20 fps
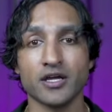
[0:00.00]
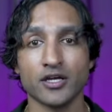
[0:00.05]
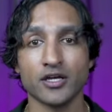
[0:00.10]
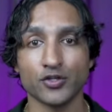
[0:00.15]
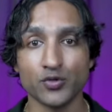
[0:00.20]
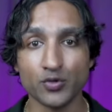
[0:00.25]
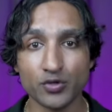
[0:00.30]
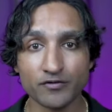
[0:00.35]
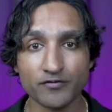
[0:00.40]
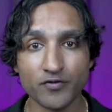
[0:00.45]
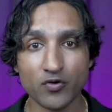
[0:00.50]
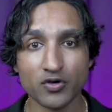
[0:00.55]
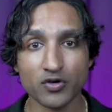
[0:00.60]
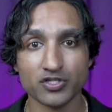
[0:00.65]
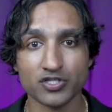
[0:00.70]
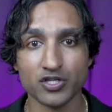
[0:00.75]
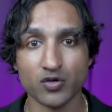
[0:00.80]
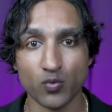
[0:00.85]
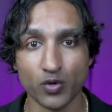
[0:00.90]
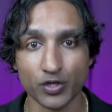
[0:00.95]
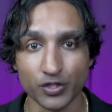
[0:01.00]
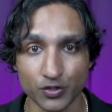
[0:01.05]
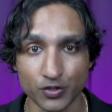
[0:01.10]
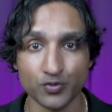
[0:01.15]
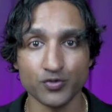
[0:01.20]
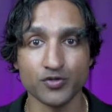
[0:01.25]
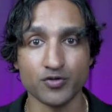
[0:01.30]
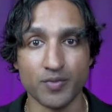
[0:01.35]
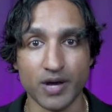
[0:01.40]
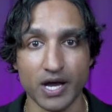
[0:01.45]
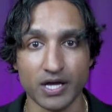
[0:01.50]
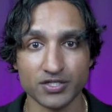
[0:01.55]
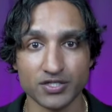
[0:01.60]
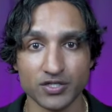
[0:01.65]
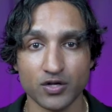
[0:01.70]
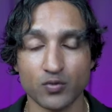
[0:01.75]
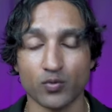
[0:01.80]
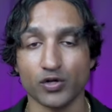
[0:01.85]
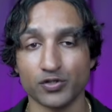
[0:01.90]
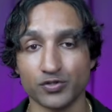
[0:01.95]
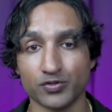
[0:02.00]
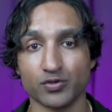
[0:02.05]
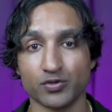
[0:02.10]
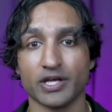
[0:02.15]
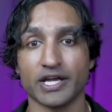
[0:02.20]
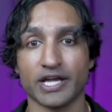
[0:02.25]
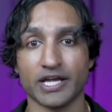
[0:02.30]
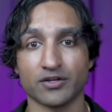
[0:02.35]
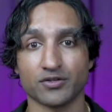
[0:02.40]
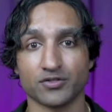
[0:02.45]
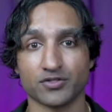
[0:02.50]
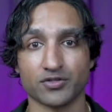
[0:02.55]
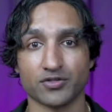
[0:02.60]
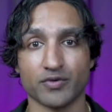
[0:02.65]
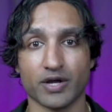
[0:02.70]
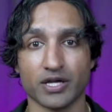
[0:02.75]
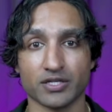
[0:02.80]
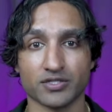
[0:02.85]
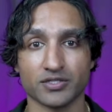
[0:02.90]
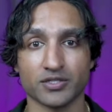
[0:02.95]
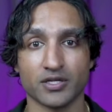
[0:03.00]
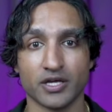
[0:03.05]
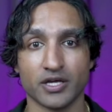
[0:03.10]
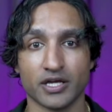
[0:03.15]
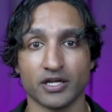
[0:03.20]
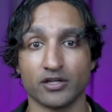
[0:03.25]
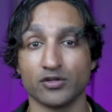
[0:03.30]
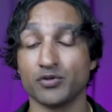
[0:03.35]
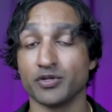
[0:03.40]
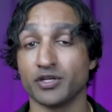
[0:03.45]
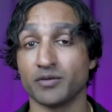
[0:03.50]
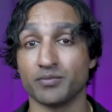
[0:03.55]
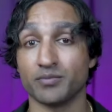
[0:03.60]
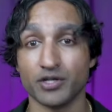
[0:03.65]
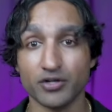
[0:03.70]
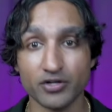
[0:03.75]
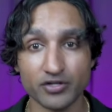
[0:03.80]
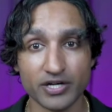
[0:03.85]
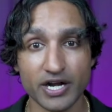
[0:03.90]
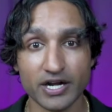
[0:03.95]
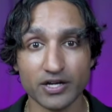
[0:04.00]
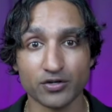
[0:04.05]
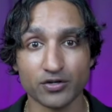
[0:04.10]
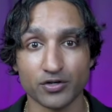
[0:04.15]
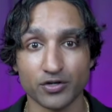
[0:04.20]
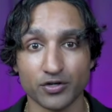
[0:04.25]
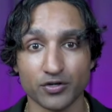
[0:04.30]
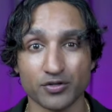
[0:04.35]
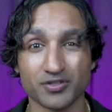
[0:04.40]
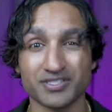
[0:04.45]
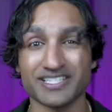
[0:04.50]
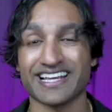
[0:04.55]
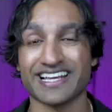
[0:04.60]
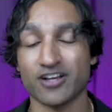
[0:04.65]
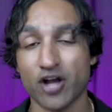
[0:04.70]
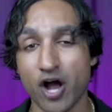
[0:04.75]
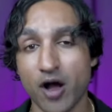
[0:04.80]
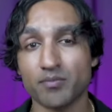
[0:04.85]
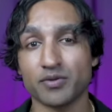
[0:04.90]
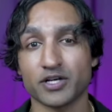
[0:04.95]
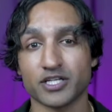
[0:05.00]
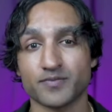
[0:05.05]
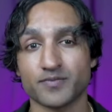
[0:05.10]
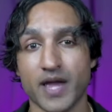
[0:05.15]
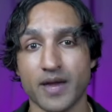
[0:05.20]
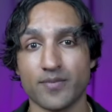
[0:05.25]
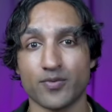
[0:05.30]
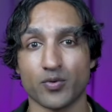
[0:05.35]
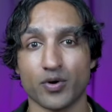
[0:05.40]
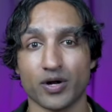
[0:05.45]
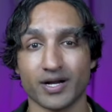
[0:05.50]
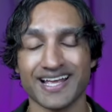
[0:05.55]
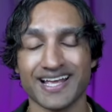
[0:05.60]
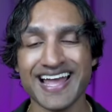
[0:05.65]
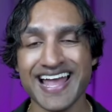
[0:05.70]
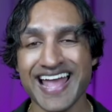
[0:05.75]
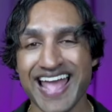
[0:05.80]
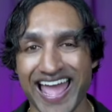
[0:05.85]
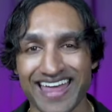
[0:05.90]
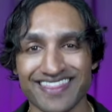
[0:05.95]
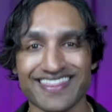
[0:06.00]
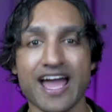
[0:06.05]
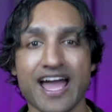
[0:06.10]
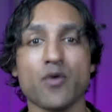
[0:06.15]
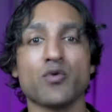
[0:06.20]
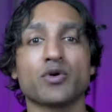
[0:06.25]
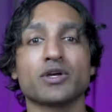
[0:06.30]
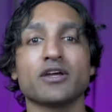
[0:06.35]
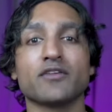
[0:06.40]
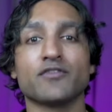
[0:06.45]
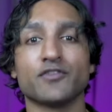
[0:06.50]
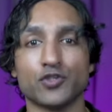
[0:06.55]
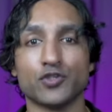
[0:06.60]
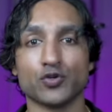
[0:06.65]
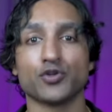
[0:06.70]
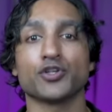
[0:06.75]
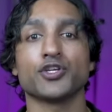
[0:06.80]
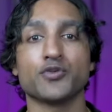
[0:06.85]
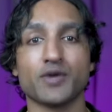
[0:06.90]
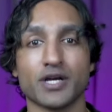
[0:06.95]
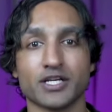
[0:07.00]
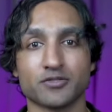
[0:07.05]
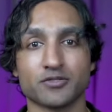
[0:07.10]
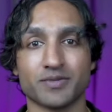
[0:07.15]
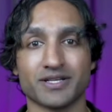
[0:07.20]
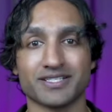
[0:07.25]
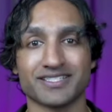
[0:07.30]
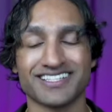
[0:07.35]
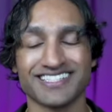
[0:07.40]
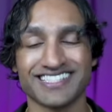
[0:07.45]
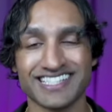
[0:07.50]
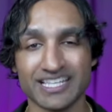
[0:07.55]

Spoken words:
you can focus on what you do best while Doula handles the rest, including bureaucratic hurdles and complex paperwork, and that will give your US business